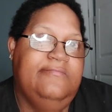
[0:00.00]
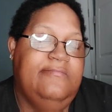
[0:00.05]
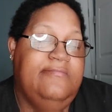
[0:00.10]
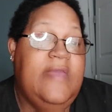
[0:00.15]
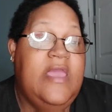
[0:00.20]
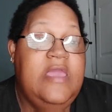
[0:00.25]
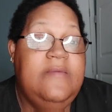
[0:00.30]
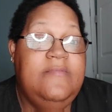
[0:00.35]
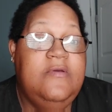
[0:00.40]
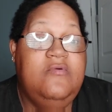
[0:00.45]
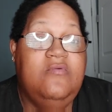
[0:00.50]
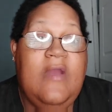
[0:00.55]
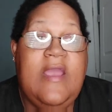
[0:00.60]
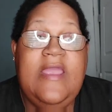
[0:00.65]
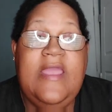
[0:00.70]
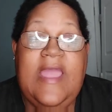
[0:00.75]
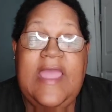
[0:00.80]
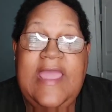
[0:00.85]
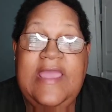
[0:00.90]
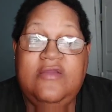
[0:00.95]
maybe
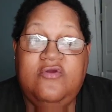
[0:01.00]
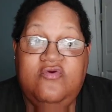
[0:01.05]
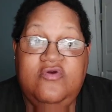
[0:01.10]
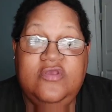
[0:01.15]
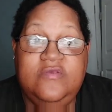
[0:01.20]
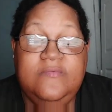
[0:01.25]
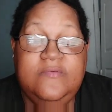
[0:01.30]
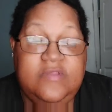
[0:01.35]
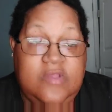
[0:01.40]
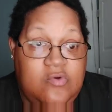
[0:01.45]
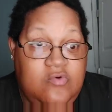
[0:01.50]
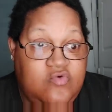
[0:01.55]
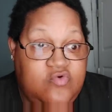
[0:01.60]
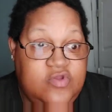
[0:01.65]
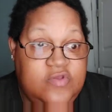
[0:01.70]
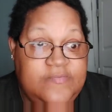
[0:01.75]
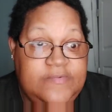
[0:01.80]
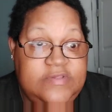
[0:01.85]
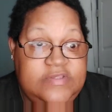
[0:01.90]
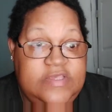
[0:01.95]
right at Christmas, on
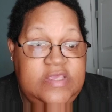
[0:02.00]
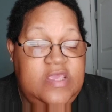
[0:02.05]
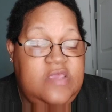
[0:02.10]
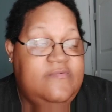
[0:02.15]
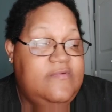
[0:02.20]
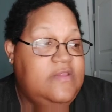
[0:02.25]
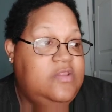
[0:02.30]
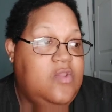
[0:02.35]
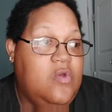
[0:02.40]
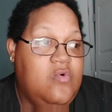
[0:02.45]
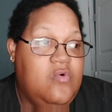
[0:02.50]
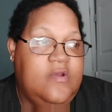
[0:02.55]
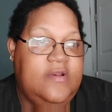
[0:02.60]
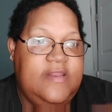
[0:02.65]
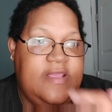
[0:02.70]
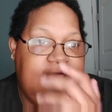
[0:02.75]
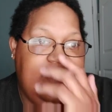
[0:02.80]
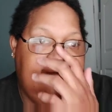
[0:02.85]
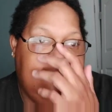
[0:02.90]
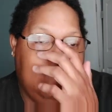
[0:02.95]
Christmas Eve, and
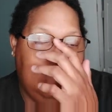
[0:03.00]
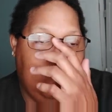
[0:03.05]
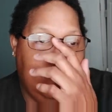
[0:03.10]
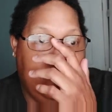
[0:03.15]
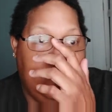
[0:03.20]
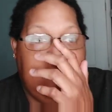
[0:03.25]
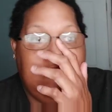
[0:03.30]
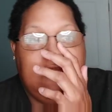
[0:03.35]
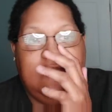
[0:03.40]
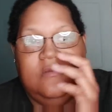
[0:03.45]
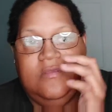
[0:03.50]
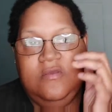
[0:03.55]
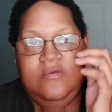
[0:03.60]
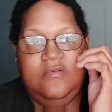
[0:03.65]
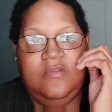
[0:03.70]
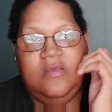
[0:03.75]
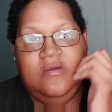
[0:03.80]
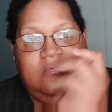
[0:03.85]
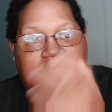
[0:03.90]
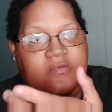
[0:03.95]
knowing that,
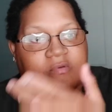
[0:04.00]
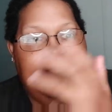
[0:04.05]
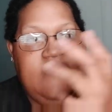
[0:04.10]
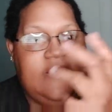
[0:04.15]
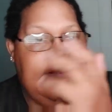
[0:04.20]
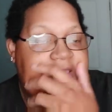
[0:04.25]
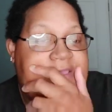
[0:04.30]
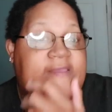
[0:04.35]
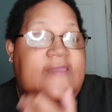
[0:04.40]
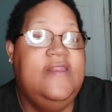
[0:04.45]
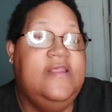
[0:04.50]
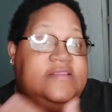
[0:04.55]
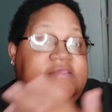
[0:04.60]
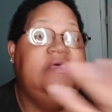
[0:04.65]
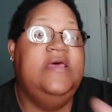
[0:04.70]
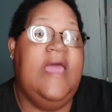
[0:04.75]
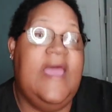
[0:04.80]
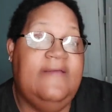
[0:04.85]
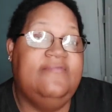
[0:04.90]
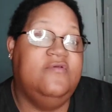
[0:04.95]
you know, you might not get it
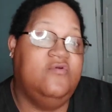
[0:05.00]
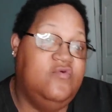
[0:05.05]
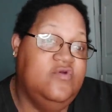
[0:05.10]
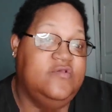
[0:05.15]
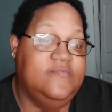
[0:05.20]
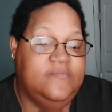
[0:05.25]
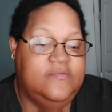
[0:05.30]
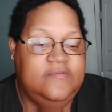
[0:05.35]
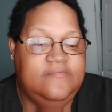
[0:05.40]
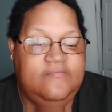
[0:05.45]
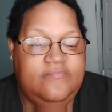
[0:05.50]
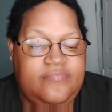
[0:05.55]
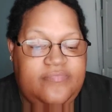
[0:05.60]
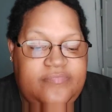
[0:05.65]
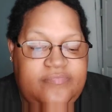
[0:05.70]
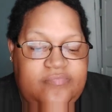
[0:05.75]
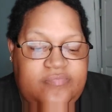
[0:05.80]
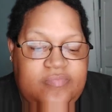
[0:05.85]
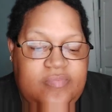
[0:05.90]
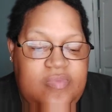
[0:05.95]
till after Christmas.
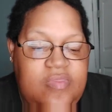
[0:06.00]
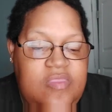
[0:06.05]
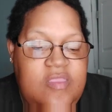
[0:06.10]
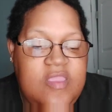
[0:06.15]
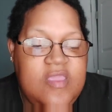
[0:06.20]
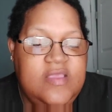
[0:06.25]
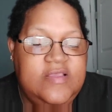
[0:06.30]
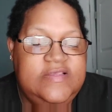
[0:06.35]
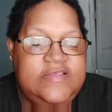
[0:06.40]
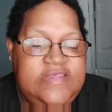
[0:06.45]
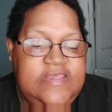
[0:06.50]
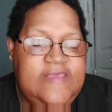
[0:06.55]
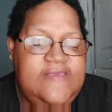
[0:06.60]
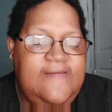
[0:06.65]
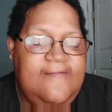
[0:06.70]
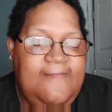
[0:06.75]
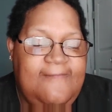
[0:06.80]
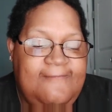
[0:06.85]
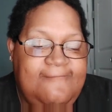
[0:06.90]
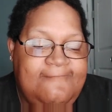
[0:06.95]
See,
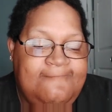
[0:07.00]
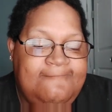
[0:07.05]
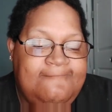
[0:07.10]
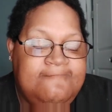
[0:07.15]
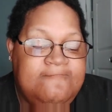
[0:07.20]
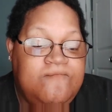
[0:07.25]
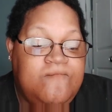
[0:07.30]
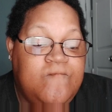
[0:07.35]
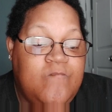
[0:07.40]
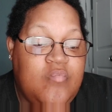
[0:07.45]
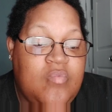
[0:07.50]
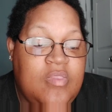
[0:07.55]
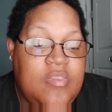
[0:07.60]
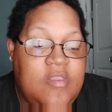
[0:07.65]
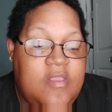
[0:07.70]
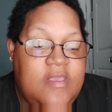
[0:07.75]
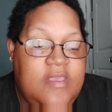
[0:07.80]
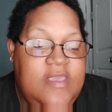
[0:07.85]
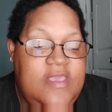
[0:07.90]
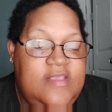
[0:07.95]

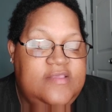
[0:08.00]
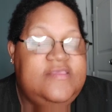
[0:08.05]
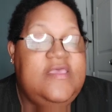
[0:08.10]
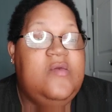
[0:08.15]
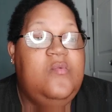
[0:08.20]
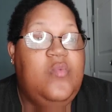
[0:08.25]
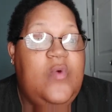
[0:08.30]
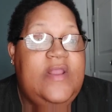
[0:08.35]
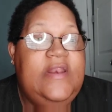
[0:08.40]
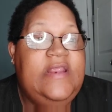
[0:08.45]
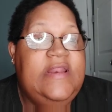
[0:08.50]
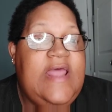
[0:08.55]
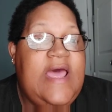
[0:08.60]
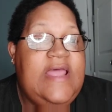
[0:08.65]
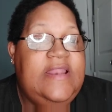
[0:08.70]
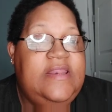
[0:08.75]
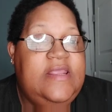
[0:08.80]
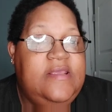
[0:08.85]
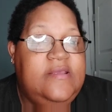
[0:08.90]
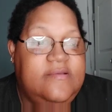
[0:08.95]
it's a winning
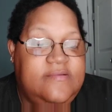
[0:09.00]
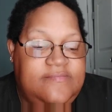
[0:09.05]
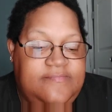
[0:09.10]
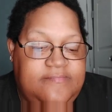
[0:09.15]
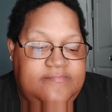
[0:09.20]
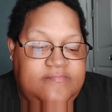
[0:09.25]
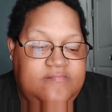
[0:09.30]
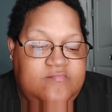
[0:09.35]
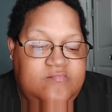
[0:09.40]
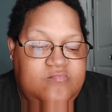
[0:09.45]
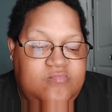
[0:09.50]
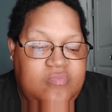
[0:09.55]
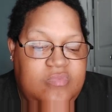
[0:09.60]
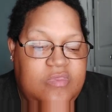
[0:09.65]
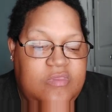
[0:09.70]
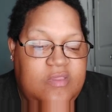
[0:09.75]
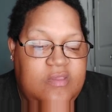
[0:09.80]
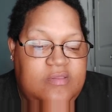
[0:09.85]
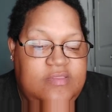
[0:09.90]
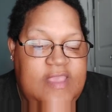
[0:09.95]
idea.
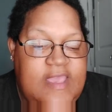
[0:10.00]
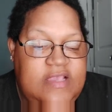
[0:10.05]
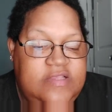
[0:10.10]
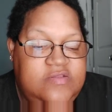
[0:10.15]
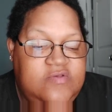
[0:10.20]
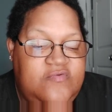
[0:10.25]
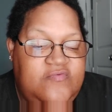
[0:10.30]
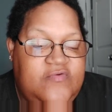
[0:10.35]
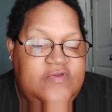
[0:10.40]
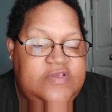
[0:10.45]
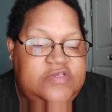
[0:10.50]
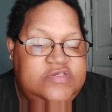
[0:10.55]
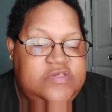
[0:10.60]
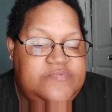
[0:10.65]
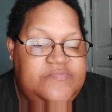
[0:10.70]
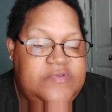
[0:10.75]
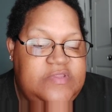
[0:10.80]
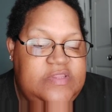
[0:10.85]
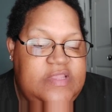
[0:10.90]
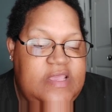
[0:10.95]
National Free
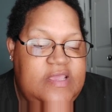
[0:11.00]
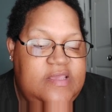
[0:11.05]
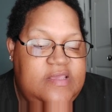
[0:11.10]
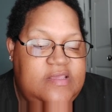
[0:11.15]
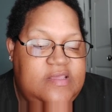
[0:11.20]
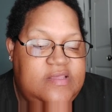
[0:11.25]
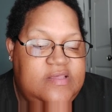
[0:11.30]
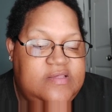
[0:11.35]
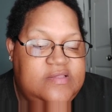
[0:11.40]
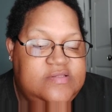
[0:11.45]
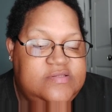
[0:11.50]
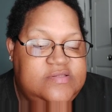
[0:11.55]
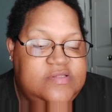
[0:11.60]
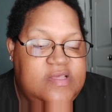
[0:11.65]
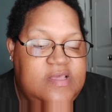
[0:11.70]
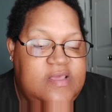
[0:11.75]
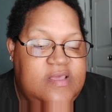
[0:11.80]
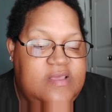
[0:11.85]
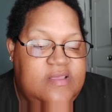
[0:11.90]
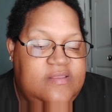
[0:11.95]
Shipping Day is
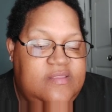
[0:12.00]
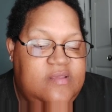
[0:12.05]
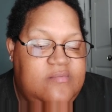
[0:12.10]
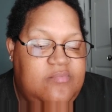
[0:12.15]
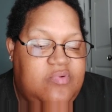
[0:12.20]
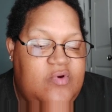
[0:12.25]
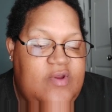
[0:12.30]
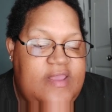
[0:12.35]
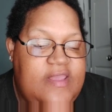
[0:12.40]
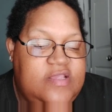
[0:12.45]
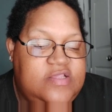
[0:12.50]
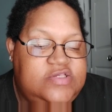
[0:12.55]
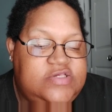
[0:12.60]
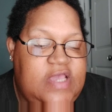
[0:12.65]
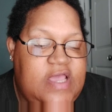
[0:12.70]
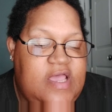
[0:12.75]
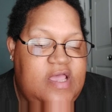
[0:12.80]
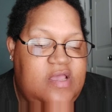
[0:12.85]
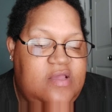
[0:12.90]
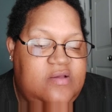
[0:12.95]
the
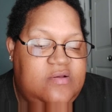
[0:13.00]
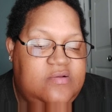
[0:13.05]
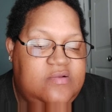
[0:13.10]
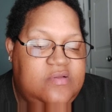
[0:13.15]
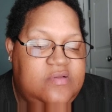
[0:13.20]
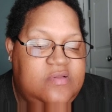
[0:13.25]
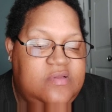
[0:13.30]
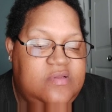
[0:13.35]
brainchild